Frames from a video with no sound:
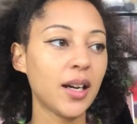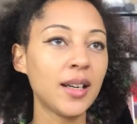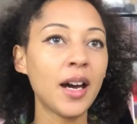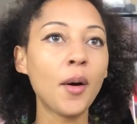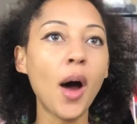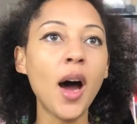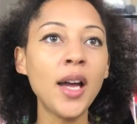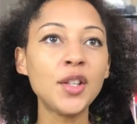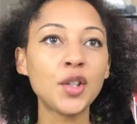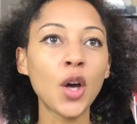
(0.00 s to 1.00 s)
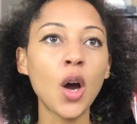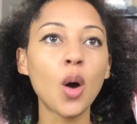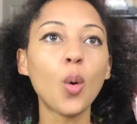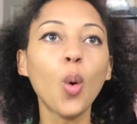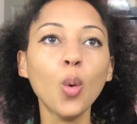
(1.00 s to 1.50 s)
Now I start
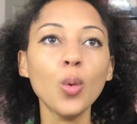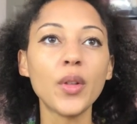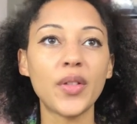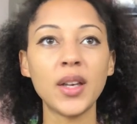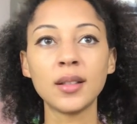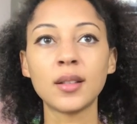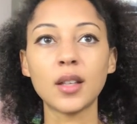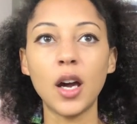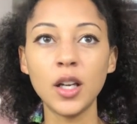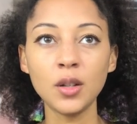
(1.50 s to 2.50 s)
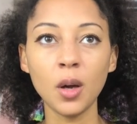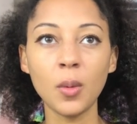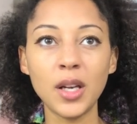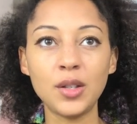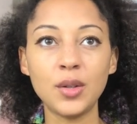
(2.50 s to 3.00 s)
all the things, I know
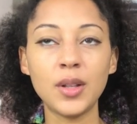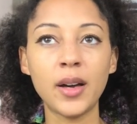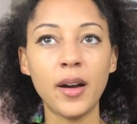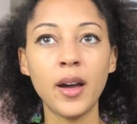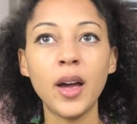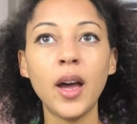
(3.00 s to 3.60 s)
I do that,